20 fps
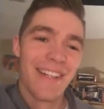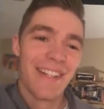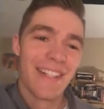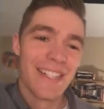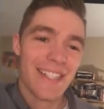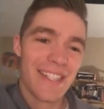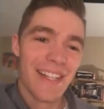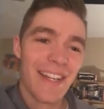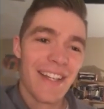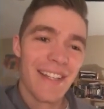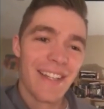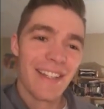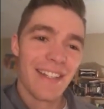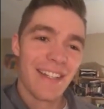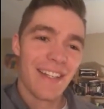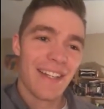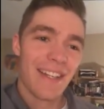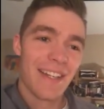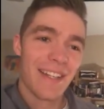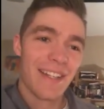
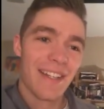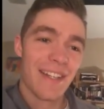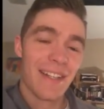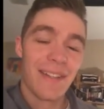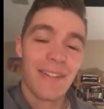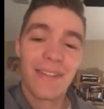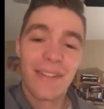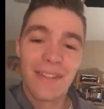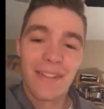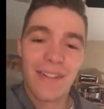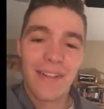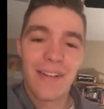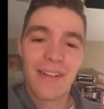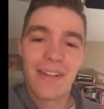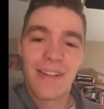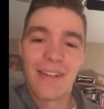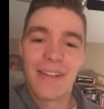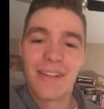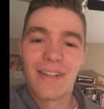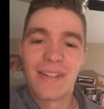exciting, and I learned a
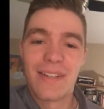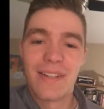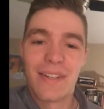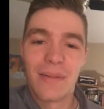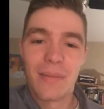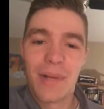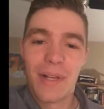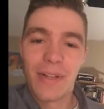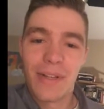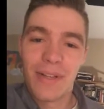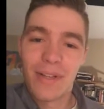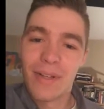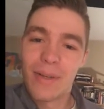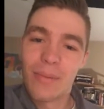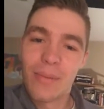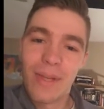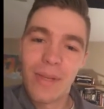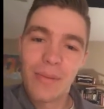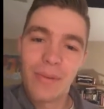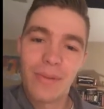lot and I met a lot of
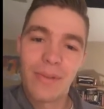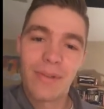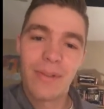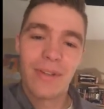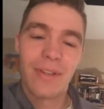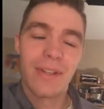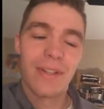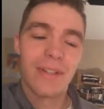good people,